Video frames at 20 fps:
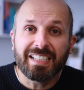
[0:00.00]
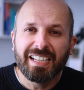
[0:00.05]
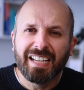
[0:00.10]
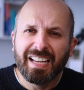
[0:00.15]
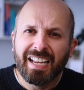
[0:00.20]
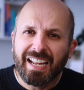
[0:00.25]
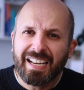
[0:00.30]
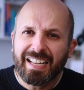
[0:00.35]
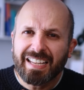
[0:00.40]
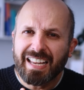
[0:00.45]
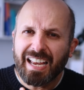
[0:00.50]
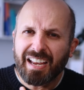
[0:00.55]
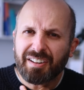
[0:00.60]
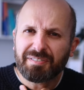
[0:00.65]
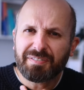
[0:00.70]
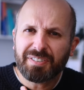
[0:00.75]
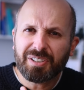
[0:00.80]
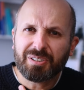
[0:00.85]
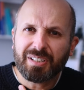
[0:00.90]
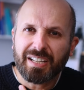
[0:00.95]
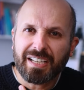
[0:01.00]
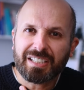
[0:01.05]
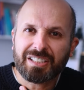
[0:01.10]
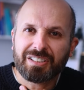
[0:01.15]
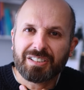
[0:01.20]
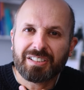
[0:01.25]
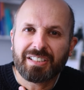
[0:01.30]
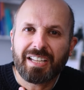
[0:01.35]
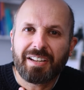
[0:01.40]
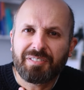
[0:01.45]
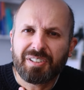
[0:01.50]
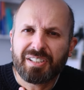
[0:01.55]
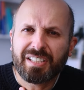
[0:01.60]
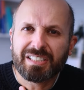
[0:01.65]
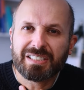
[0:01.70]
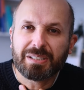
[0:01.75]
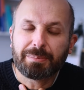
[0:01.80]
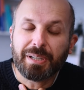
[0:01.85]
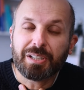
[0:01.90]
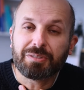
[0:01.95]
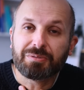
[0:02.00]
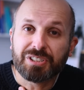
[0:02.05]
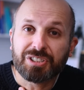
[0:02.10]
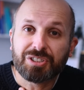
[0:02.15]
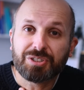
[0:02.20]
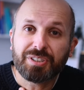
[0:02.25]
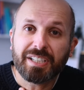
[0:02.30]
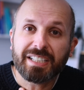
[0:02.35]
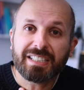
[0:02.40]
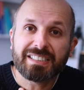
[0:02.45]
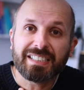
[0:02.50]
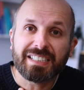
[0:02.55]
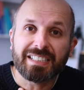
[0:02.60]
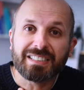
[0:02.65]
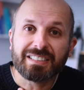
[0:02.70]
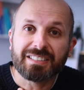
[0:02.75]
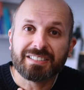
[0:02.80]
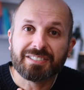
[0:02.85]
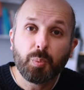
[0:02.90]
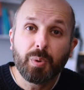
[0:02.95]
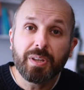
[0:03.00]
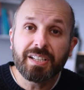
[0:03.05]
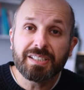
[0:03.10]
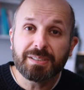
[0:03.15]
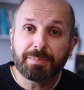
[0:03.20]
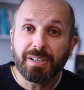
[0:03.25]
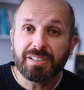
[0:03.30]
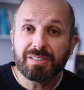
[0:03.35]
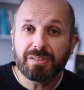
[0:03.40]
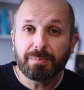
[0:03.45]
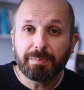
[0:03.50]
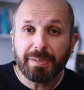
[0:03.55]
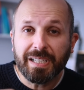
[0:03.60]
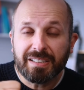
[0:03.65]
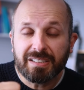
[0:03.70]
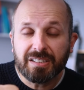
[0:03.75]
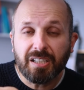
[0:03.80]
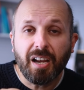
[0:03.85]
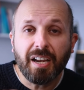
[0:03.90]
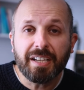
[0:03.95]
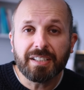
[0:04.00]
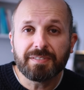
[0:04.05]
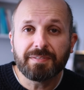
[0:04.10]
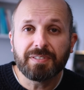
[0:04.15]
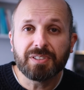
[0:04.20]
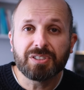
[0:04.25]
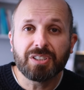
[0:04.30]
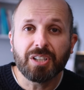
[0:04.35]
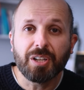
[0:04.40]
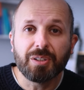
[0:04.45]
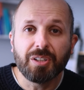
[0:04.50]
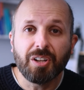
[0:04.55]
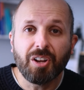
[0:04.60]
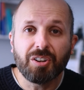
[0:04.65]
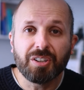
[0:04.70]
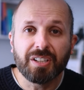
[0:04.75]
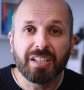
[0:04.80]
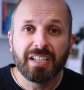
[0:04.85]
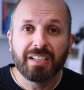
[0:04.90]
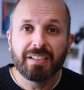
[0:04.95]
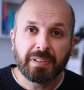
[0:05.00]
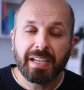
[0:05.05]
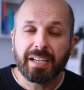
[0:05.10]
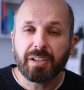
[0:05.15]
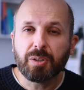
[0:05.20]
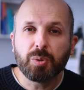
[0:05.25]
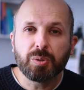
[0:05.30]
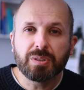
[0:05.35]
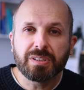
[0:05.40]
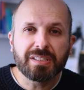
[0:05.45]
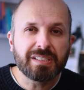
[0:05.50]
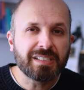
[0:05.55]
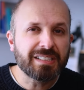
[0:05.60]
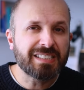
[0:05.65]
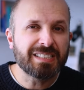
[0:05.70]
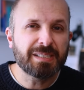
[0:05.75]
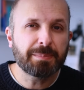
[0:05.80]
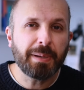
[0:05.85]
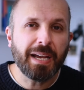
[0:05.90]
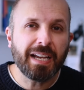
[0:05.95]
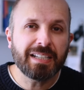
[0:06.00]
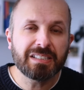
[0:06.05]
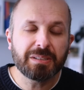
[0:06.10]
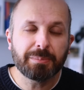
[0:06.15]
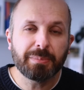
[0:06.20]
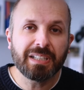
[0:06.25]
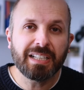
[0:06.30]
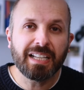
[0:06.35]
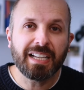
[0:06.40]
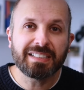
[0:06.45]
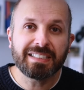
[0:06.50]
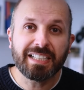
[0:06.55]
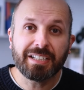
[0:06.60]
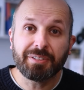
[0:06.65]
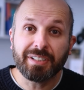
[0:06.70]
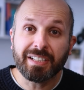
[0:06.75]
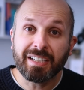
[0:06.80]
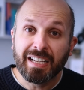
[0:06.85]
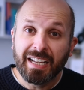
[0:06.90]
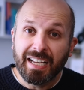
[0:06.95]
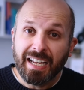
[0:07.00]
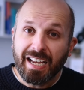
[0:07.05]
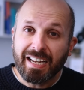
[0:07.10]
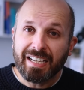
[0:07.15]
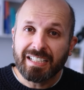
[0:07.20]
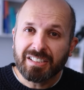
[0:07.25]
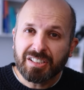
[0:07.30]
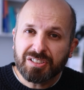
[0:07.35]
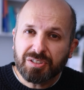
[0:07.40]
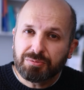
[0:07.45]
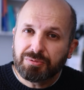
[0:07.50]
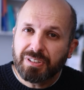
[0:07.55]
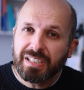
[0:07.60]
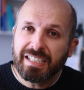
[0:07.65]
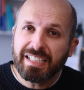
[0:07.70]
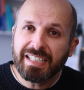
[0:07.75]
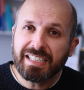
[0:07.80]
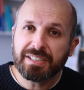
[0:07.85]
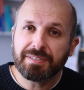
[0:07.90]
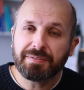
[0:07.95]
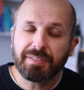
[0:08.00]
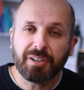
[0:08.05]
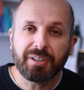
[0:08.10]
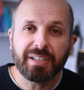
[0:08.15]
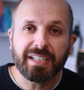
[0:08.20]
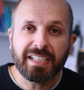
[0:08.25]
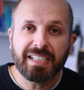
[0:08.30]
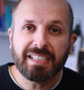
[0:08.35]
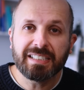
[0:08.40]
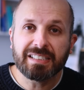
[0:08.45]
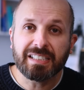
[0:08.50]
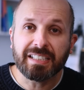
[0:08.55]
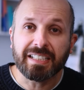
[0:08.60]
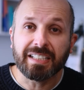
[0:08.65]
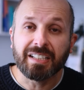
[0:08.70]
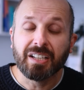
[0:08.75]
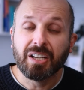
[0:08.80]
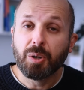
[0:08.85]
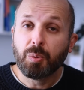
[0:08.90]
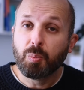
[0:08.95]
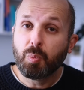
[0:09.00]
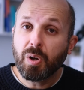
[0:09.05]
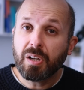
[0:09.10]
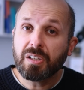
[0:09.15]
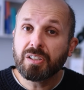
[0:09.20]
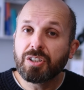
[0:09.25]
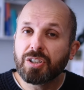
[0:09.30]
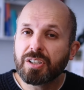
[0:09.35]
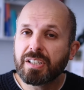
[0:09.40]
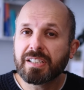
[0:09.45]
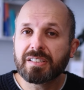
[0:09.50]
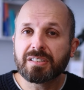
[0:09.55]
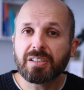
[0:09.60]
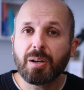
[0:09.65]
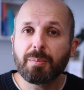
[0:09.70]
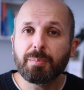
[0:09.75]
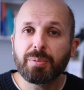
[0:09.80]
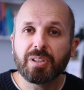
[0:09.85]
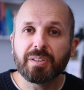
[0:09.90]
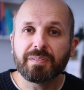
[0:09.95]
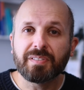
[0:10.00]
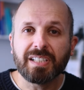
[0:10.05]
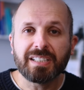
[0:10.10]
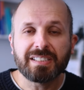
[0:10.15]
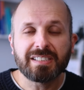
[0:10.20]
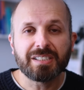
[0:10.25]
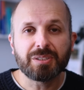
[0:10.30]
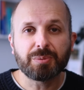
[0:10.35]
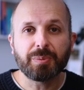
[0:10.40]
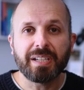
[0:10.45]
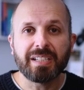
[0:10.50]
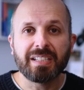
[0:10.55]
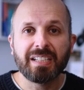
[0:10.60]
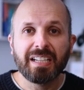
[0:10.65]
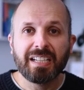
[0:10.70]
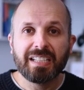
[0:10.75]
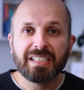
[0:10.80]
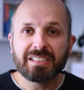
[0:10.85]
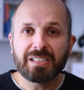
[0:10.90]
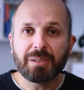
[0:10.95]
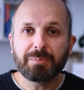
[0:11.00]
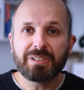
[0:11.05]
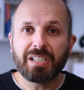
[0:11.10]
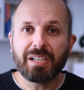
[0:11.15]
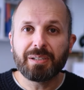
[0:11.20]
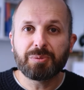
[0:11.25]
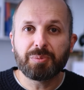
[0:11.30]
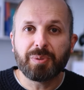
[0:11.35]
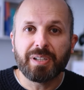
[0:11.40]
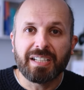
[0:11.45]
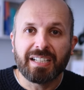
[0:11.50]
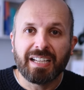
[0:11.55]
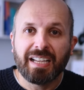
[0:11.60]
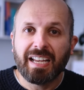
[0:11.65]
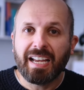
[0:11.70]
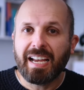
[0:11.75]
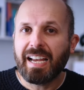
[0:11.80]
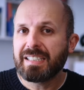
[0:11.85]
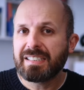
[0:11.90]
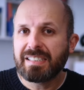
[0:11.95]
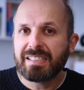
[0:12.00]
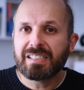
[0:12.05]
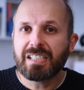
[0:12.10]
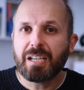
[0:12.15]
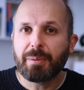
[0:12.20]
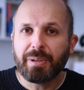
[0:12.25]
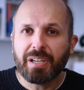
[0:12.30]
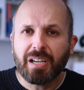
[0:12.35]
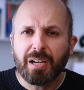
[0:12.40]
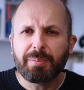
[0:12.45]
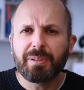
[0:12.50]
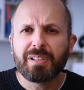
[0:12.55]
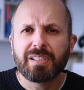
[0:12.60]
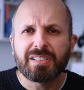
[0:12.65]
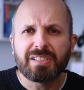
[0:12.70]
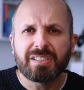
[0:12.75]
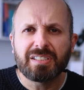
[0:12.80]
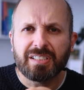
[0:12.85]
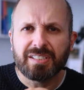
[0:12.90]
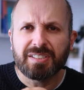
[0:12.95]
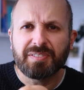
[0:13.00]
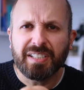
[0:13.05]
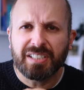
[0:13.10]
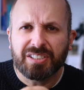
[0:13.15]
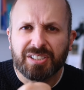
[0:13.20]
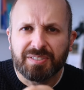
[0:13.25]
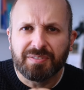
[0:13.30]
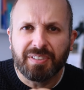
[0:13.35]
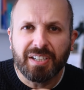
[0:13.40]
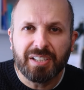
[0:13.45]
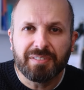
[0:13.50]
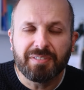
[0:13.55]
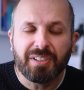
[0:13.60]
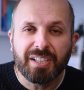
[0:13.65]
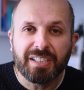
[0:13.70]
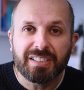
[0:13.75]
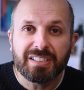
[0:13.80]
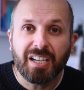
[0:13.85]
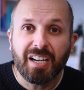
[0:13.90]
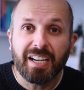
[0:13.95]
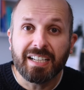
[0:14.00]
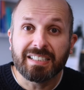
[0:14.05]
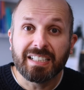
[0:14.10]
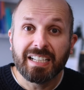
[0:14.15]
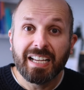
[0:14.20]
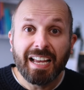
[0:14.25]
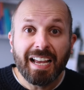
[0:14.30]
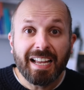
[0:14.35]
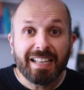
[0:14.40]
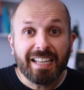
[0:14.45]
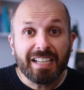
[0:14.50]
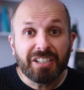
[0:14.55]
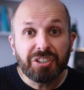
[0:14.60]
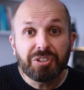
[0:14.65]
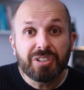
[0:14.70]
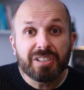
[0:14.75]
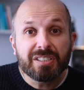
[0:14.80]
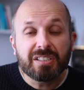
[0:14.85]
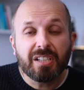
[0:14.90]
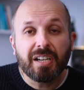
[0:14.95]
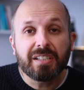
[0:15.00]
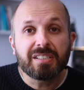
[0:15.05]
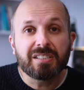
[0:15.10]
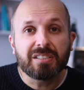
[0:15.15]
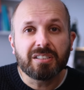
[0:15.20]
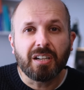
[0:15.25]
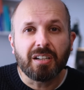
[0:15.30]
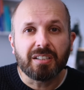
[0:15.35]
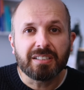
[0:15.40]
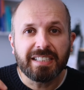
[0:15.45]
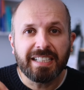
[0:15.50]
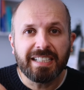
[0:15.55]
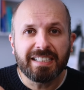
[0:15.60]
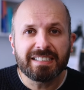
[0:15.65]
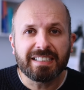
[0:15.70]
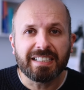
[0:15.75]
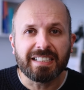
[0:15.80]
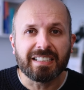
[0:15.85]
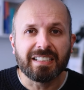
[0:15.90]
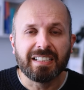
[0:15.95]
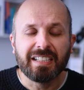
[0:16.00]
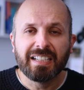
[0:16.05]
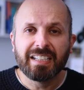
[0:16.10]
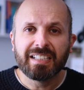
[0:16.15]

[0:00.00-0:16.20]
And it can feel like everything's a bit restricted. With this muscle being tight for so long, it causes a spasm in that area and it doesn't release very easily. One good example of this is when sometimes when acid's coming up and the sphincter is very, very tight, and then you decide to start eating.